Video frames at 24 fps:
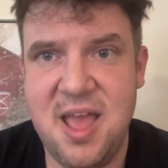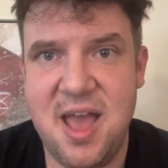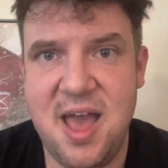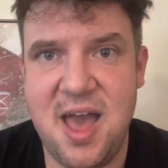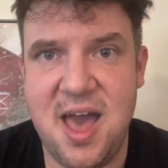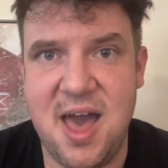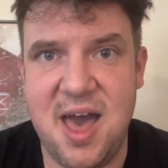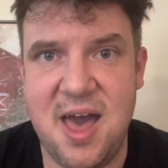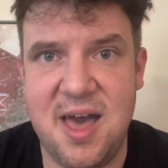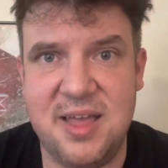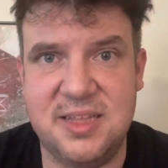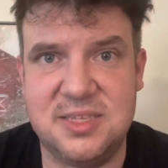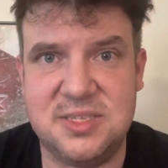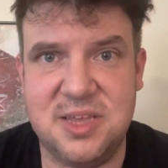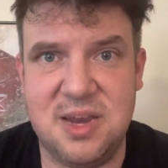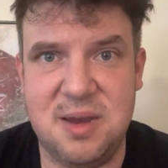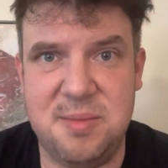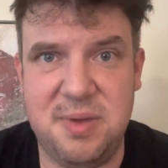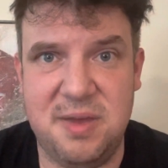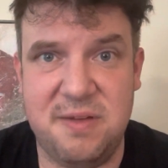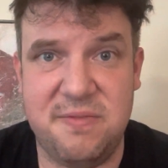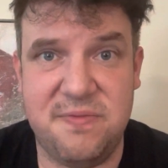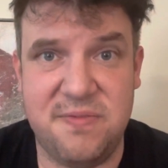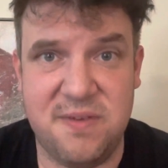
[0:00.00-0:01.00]
It's going
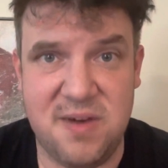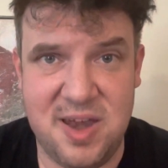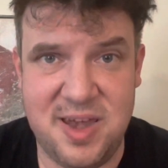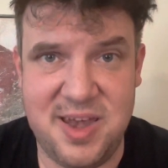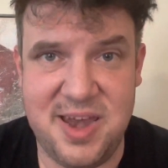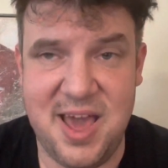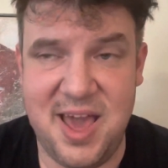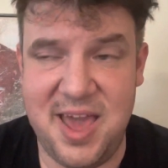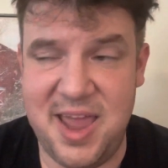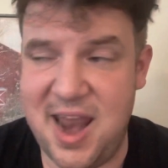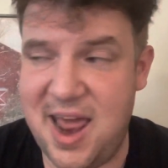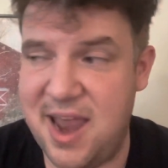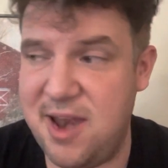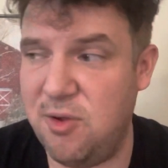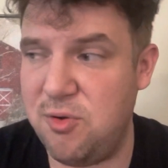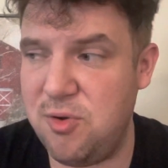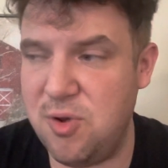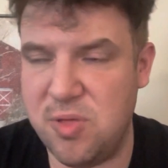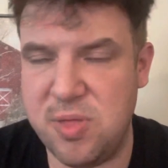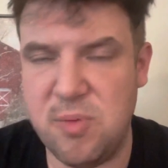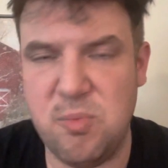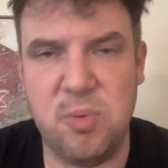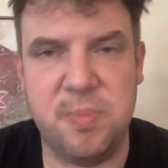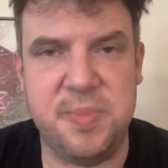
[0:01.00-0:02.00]
to be a fun night. I don't
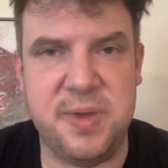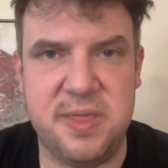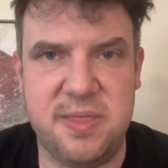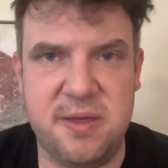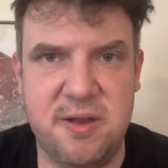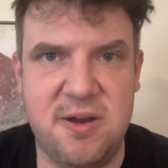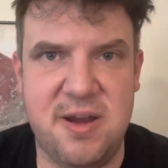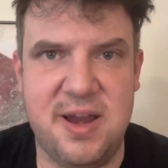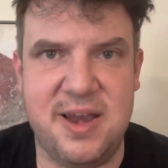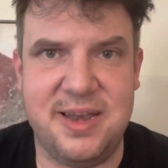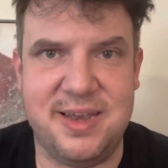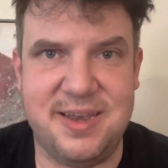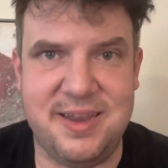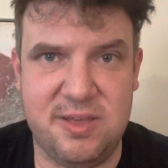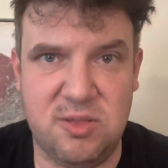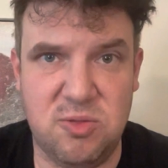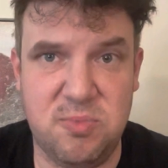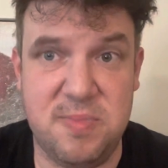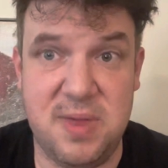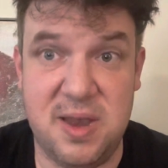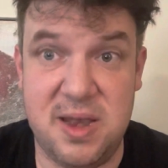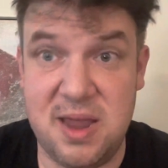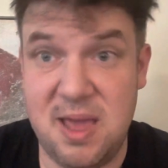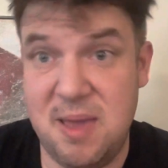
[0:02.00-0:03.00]
know that we'll be there
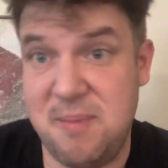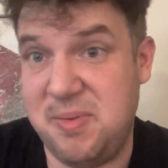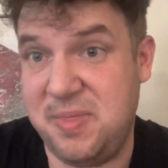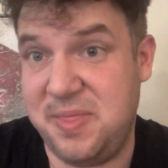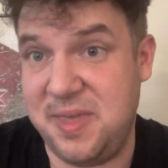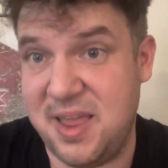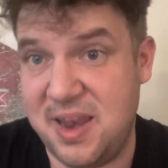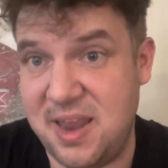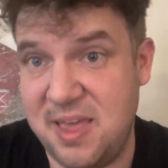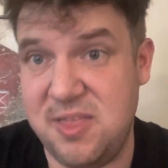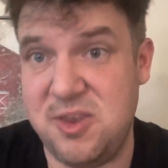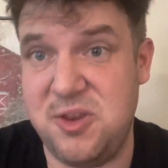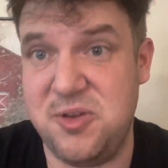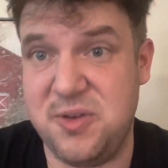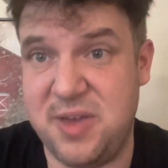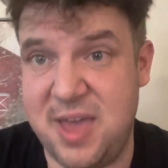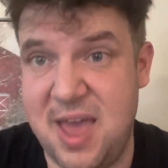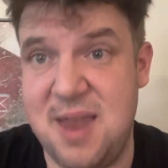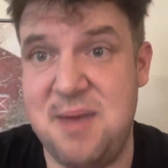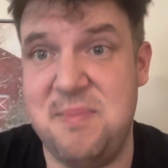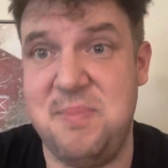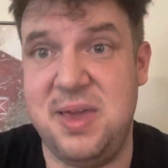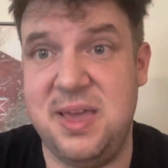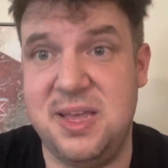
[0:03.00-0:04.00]
until midnight, but the idea that you
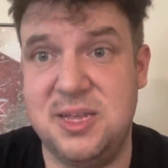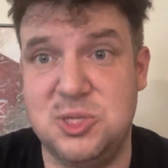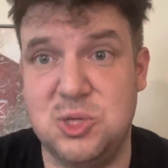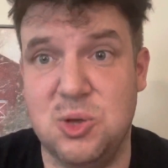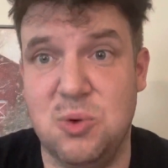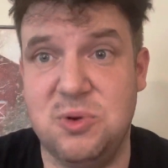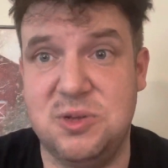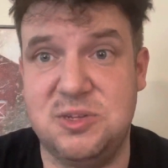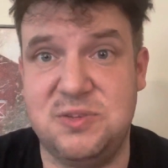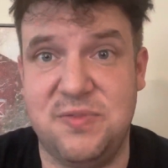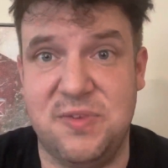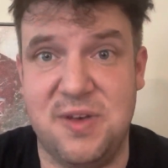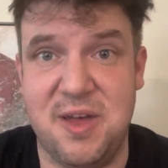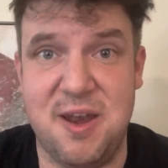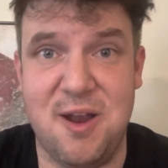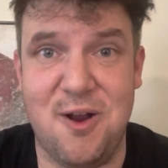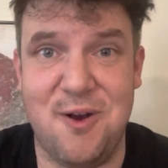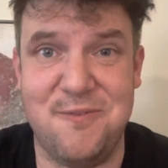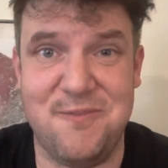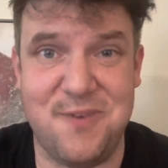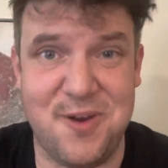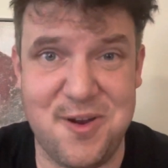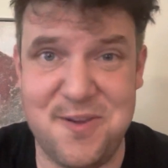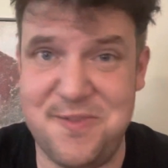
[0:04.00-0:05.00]
can be is always fun.
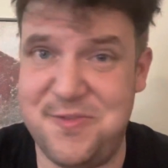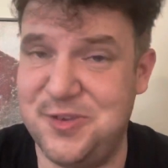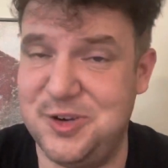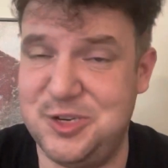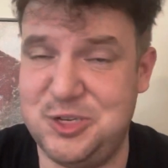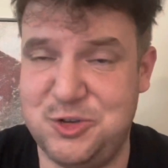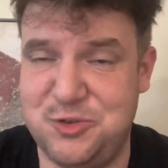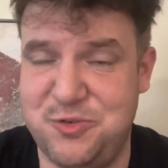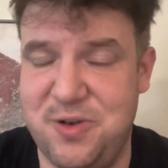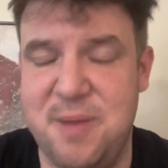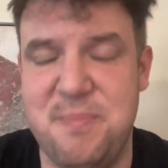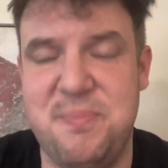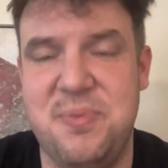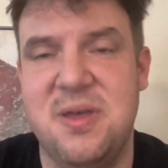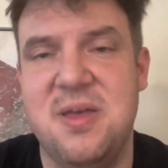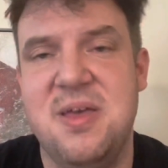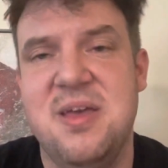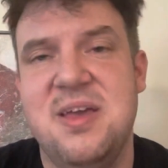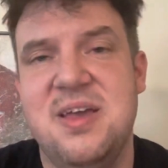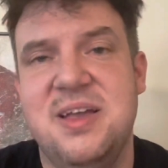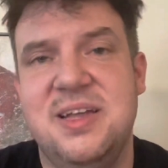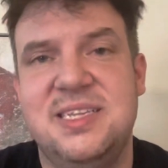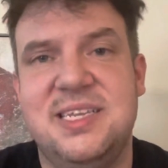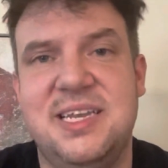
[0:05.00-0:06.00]
Our very first trip
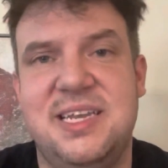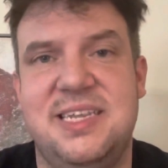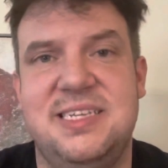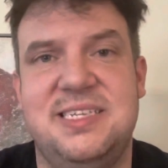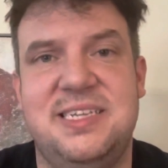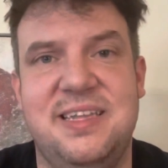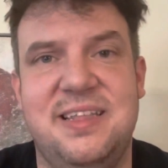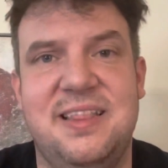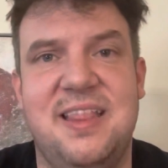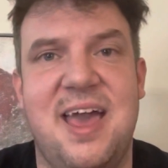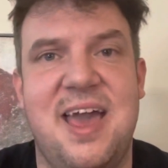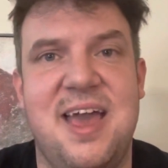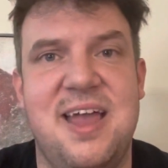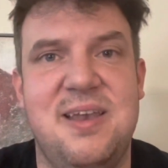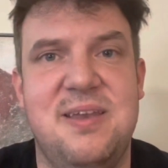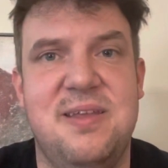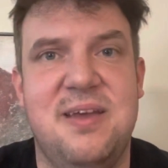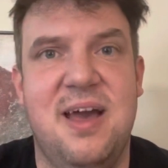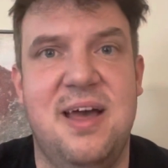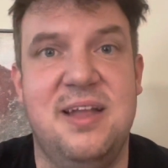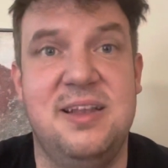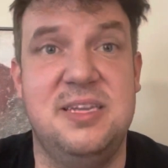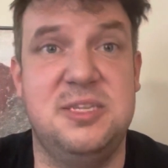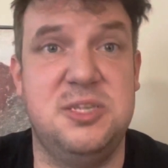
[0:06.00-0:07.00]
to Disneyland,
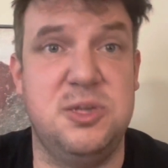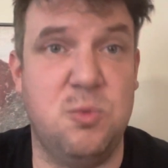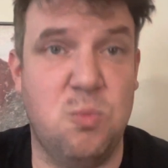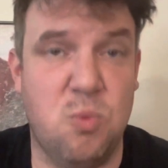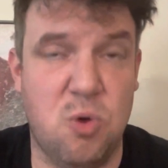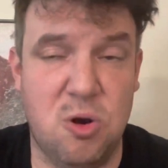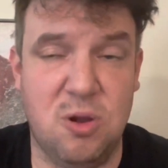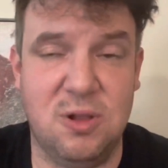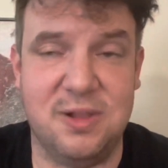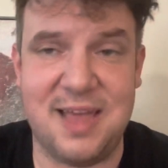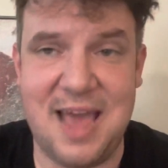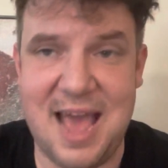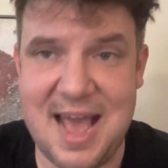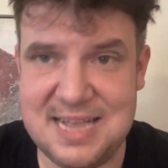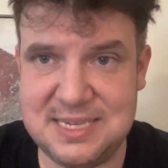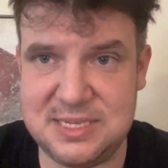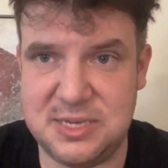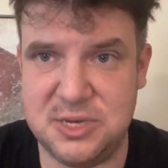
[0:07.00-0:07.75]
Disney World as